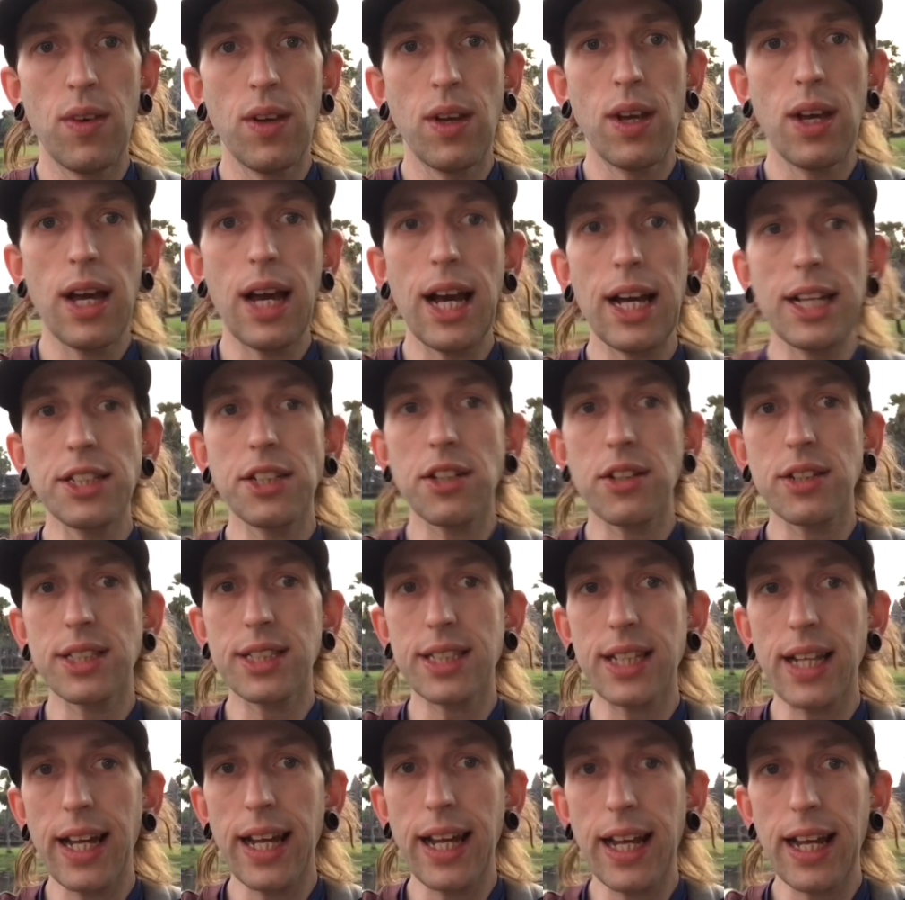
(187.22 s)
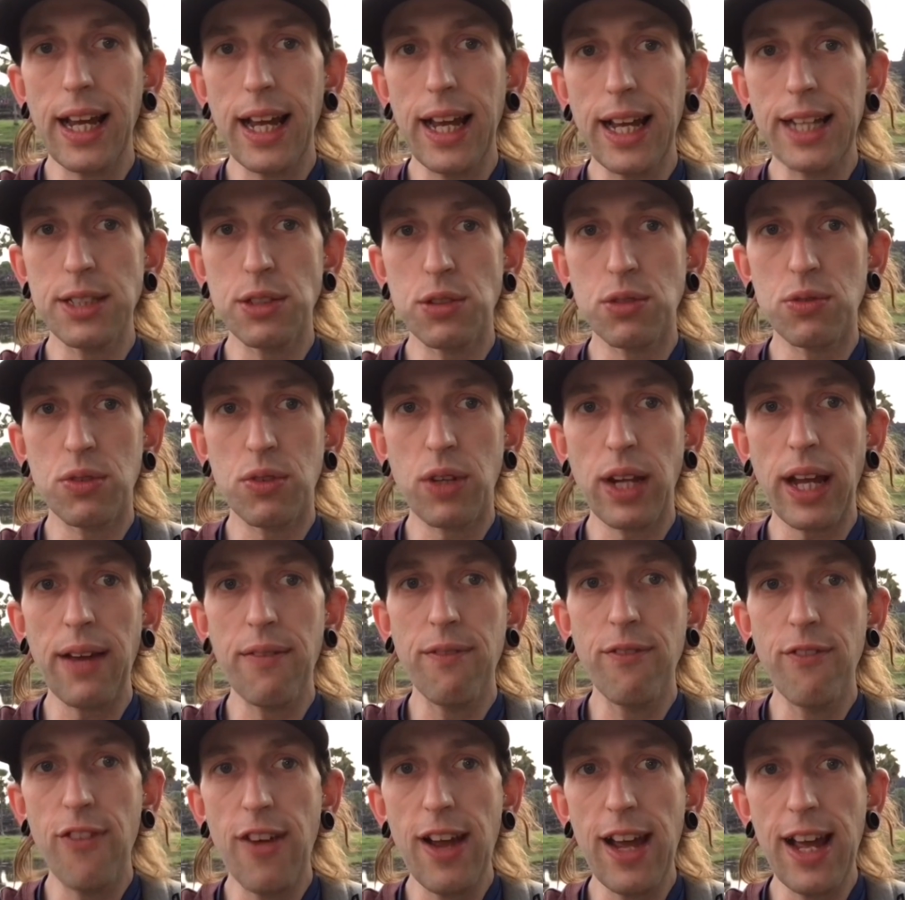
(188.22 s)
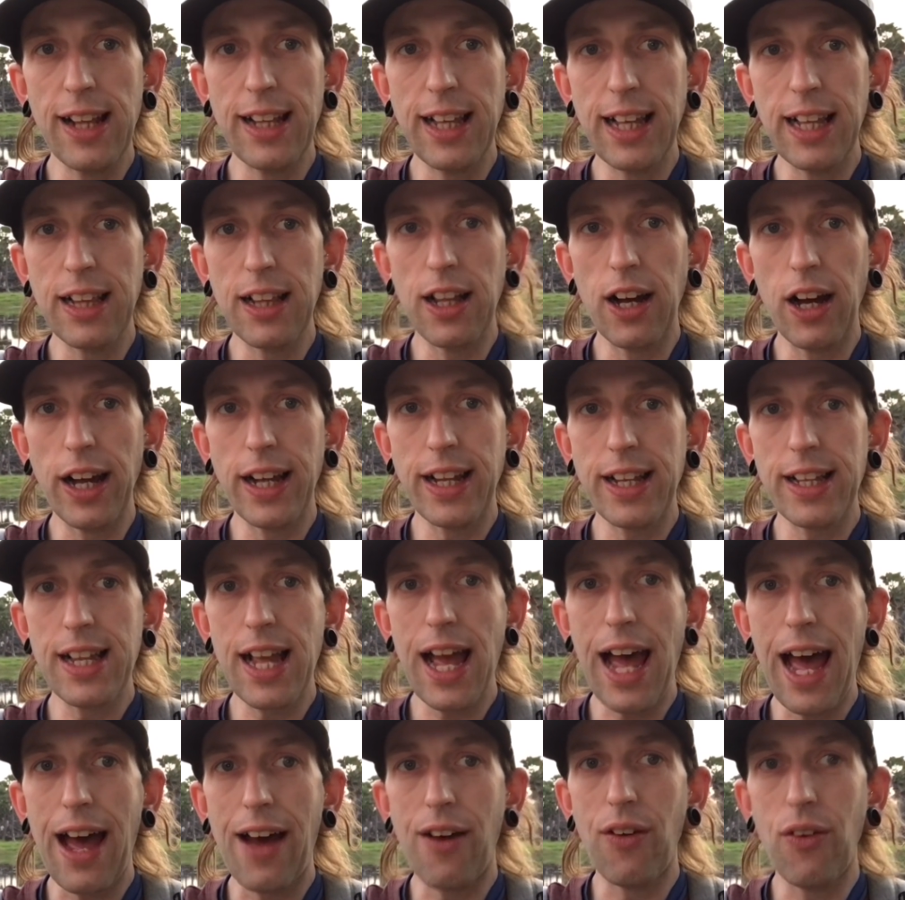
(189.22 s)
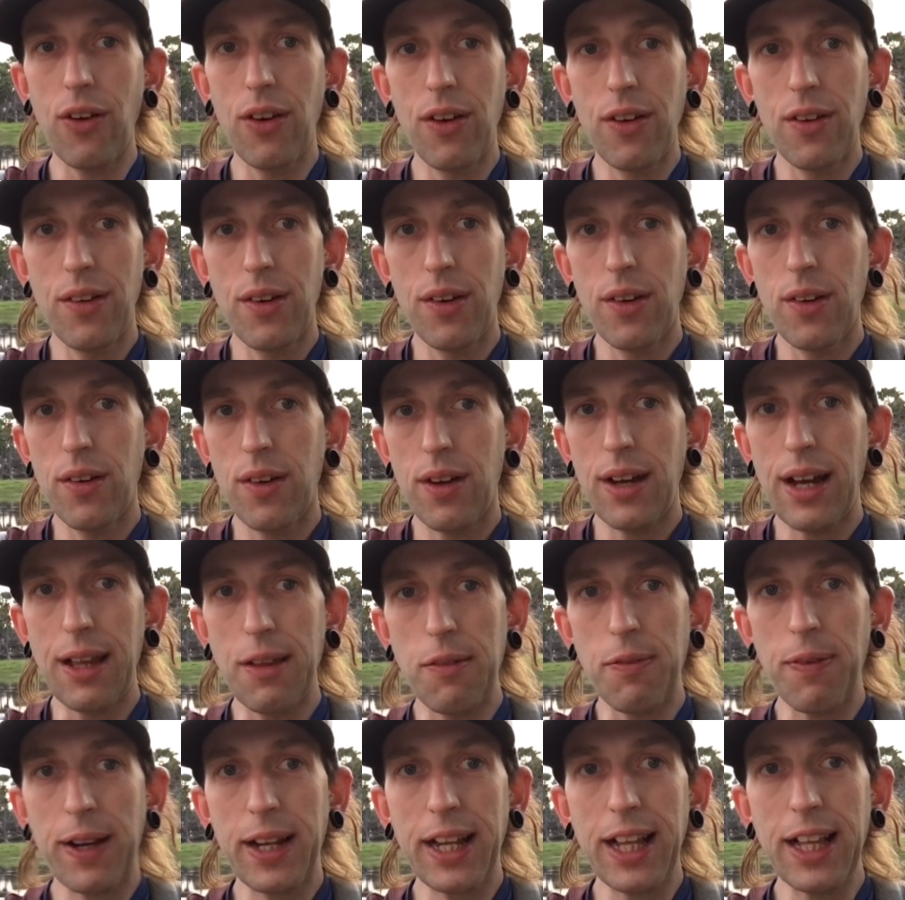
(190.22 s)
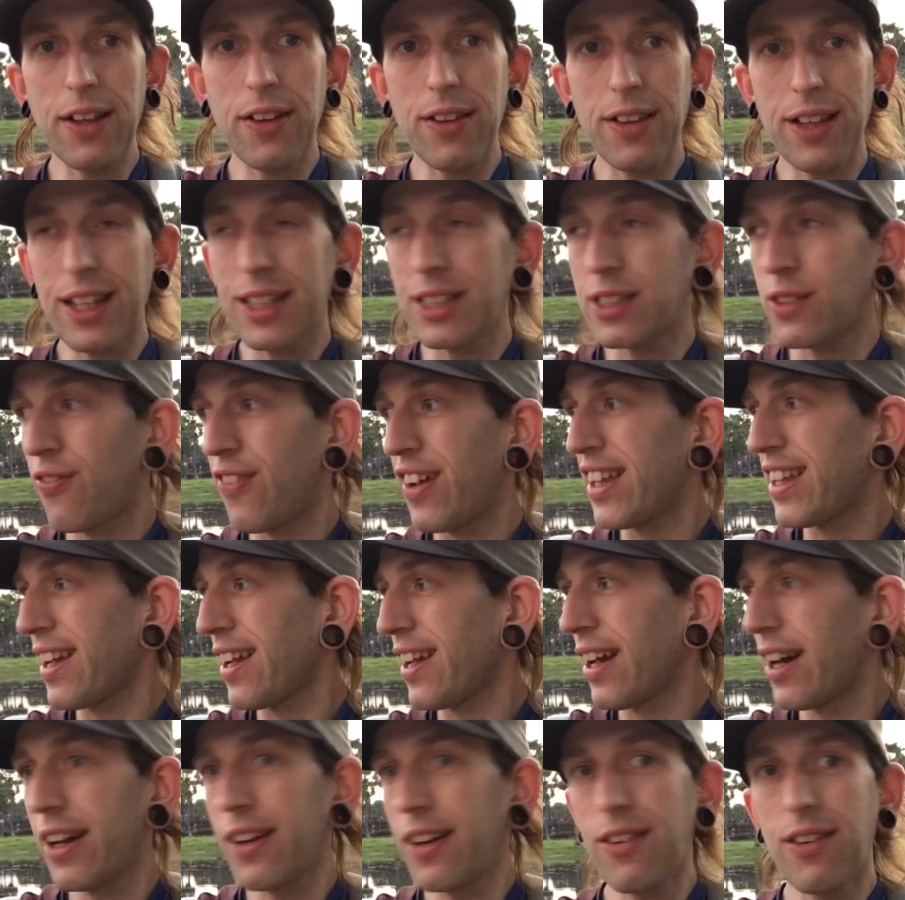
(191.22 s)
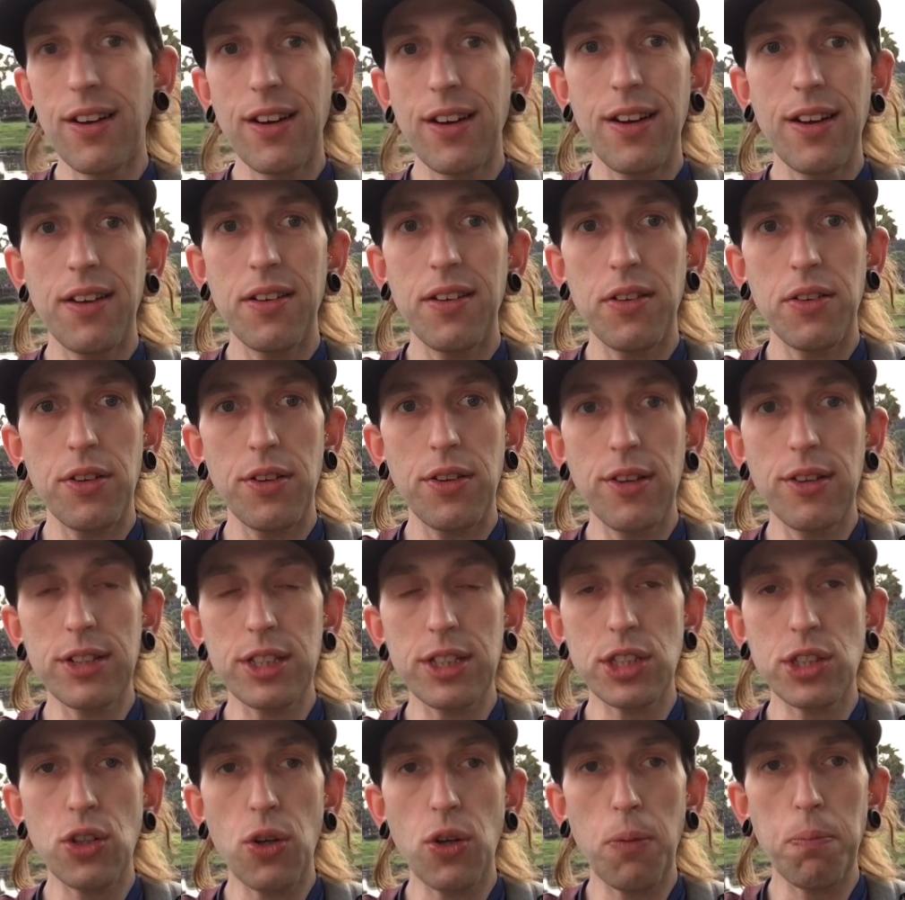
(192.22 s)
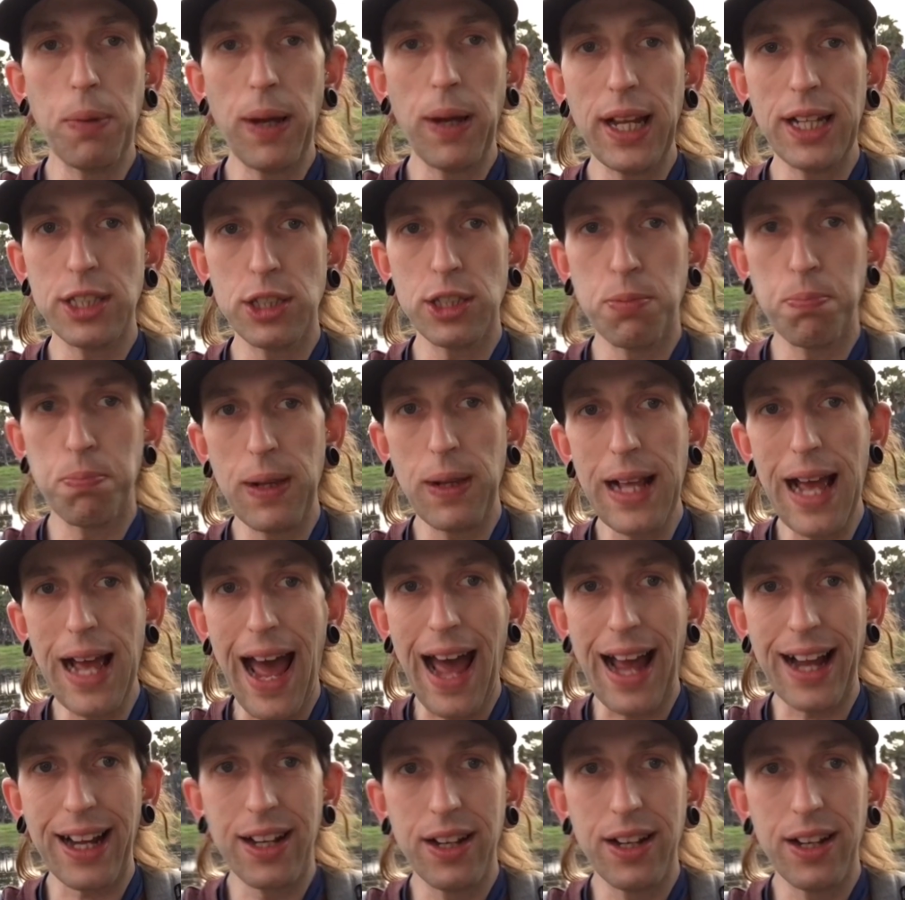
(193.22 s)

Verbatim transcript: As you can see, it's getting really light now. At the beginning of this video, you just saw pitch black.